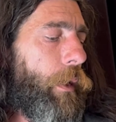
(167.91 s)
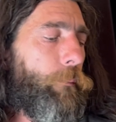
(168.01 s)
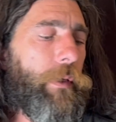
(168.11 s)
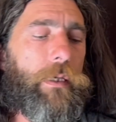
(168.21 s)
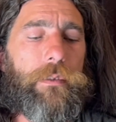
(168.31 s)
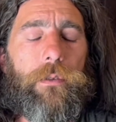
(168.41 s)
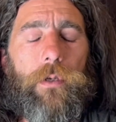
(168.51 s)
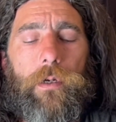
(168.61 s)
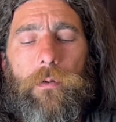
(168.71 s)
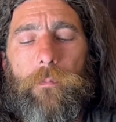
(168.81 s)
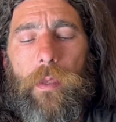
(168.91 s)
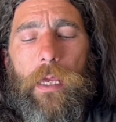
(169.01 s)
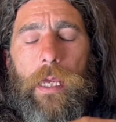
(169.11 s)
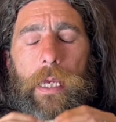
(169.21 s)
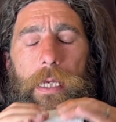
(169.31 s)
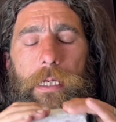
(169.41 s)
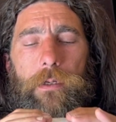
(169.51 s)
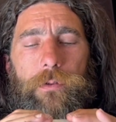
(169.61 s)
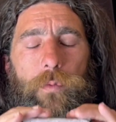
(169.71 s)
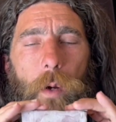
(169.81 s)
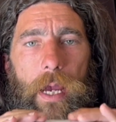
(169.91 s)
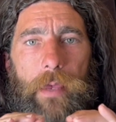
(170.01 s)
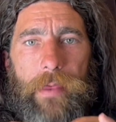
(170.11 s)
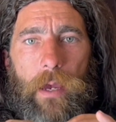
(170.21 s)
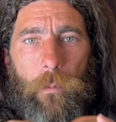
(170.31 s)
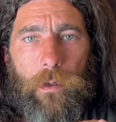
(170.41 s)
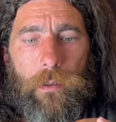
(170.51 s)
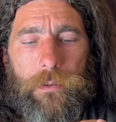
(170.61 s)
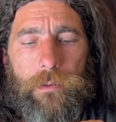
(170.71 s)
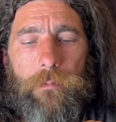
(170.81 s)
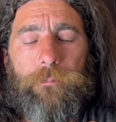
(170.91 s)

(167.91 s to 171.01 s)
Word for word: Because look, Here's why that works.